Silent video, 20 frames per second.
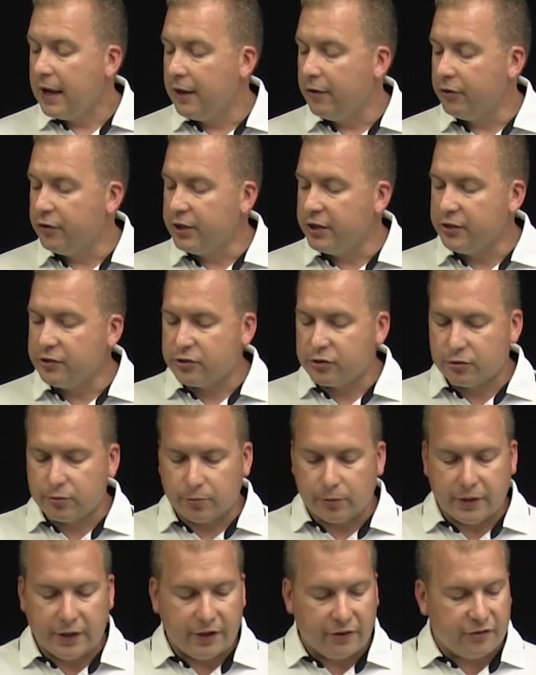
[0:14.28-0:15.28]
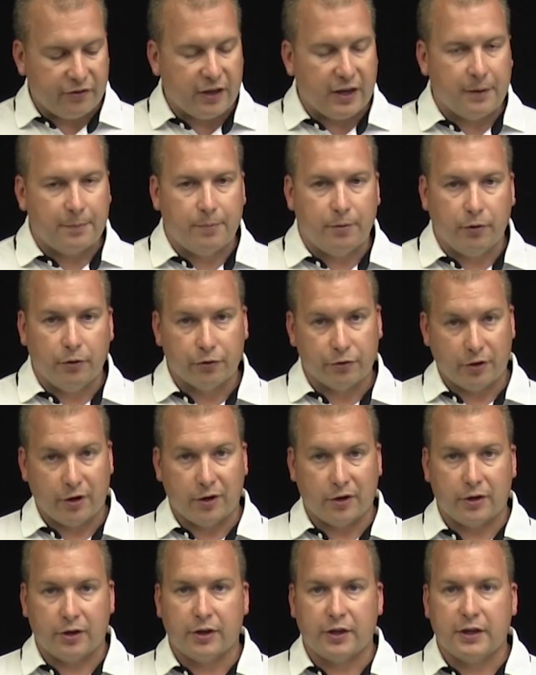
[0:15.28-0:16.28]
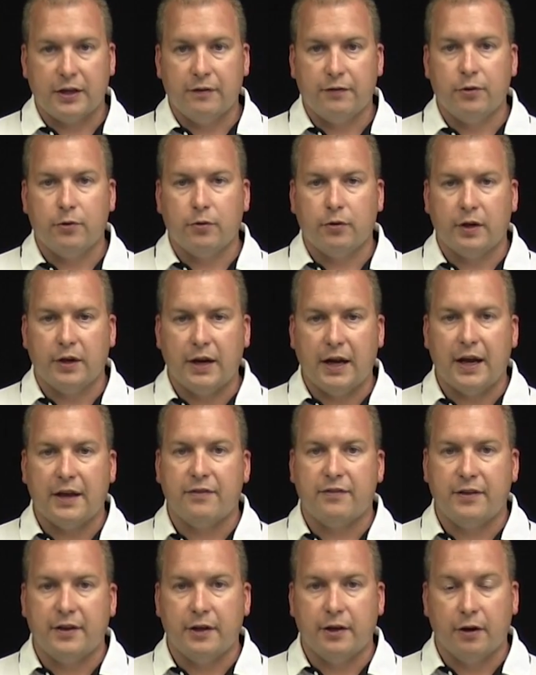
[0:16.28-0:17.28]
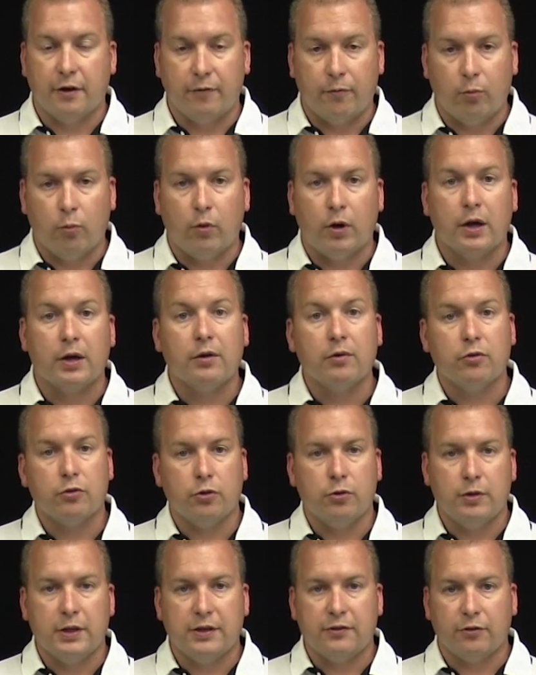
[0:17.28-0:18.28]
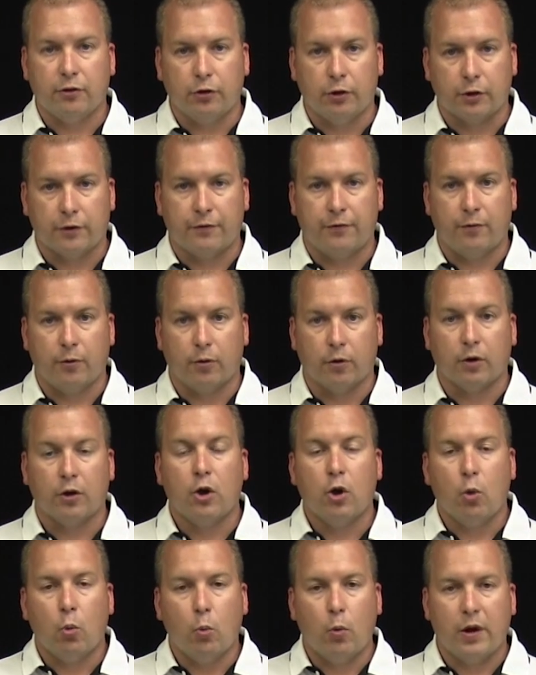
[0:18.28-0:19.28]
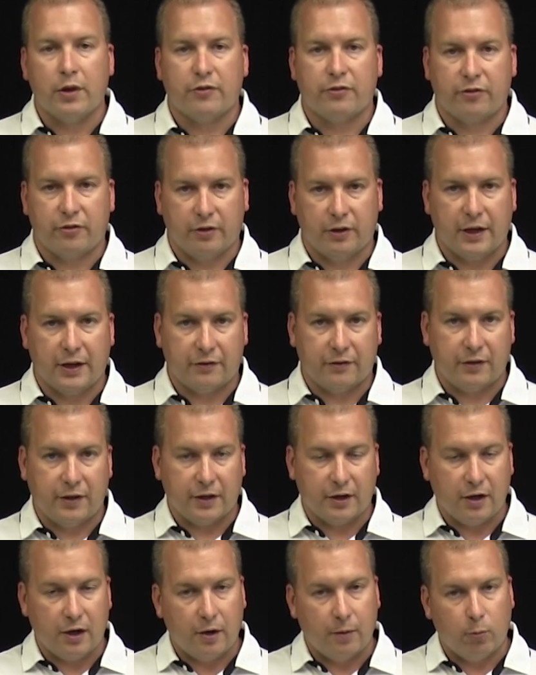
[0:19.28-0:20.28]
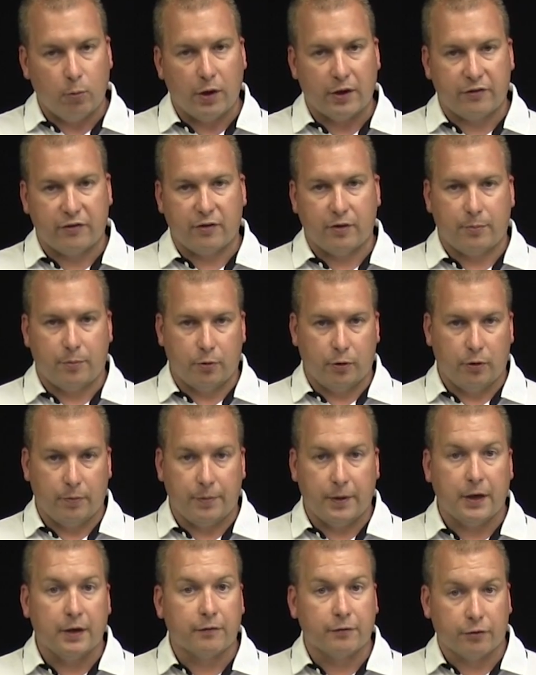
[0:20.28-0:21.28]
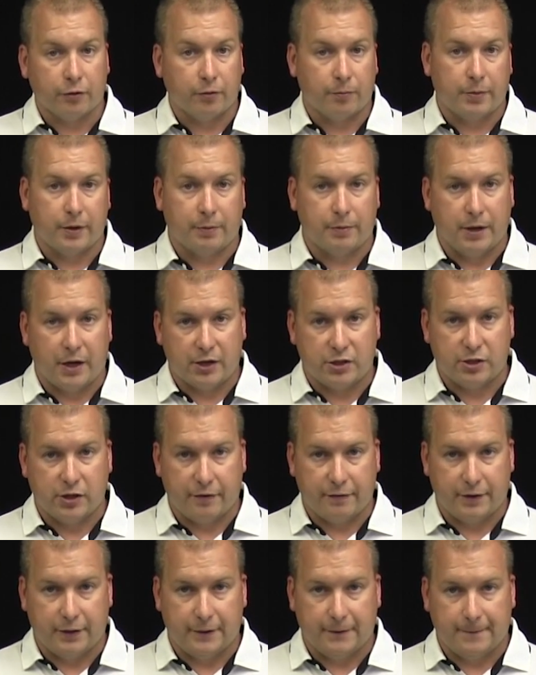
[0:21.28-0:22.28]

And these three examples are going to give you an idea of what you need to look for when selecting a wet sump oil pan for your big block Chevy.